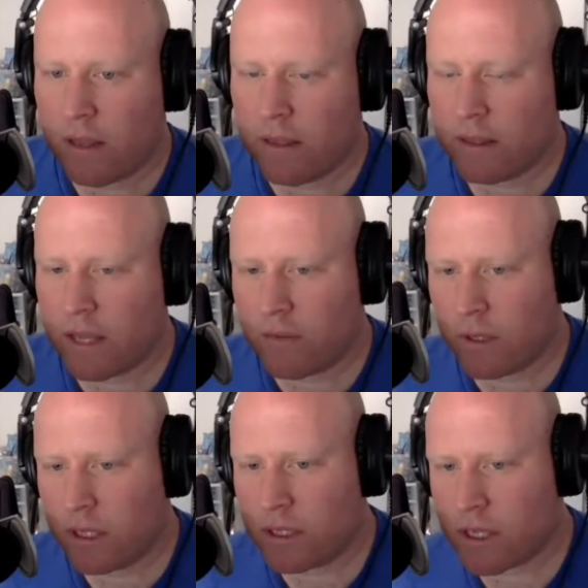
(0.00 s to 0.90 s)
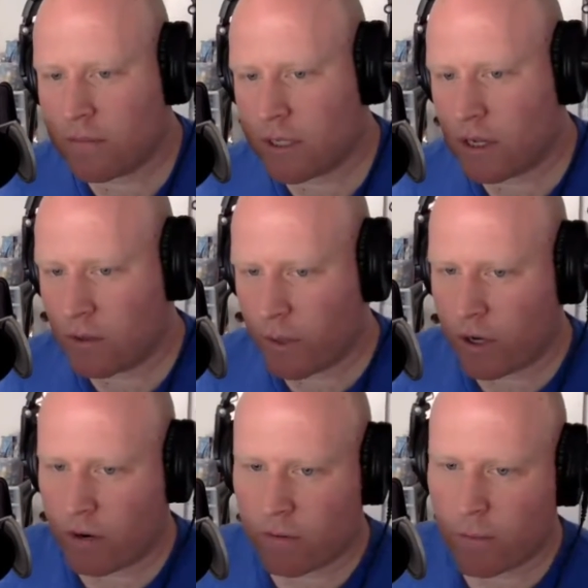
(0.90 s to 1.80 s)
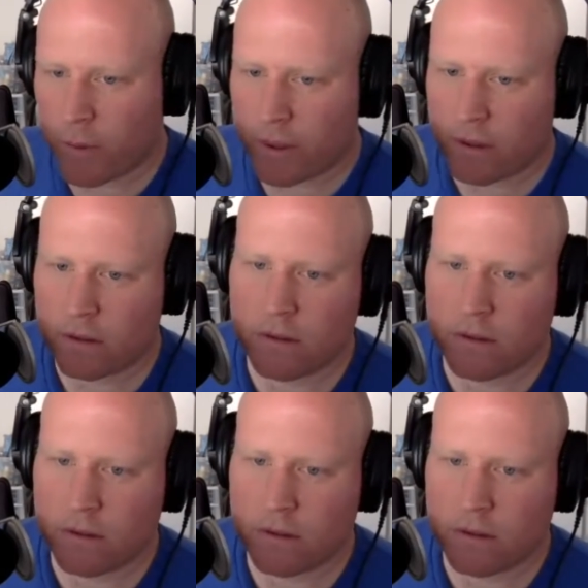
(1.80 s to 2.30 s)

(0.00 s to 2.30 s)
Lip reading: I think that really just comes down to what you're comfortable with.